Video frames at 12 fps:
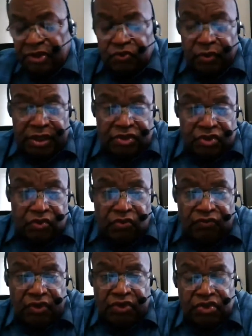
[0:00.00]
22,
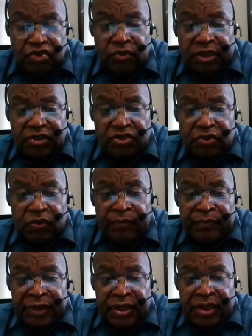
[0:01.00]
verse 22,
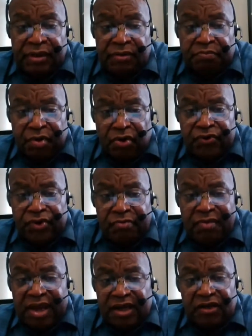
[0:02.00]
both the
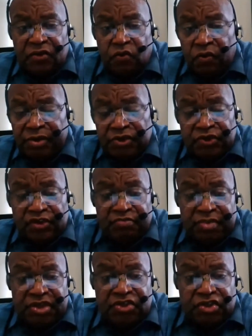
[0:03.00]
man and the woman should have
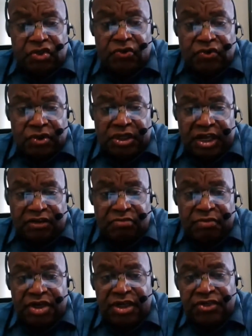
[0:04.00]
been stoned to death.
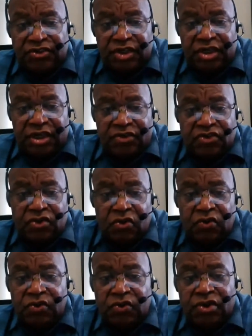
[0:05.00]
But he's the king. So
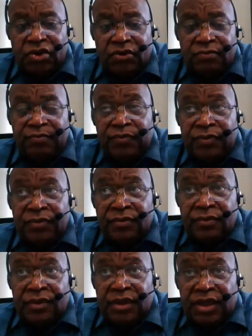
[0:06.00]
who is going to
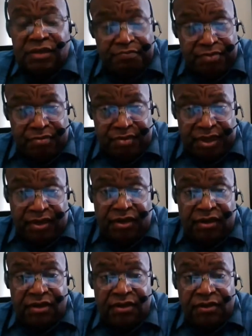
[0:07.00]
implement
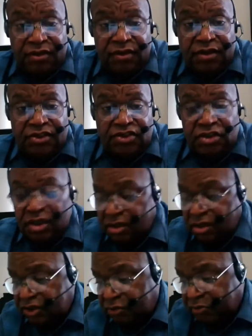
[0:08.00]

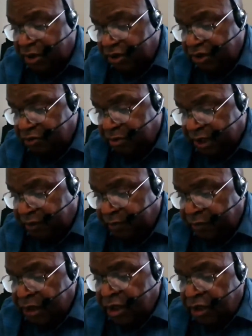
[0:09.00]
this punishment?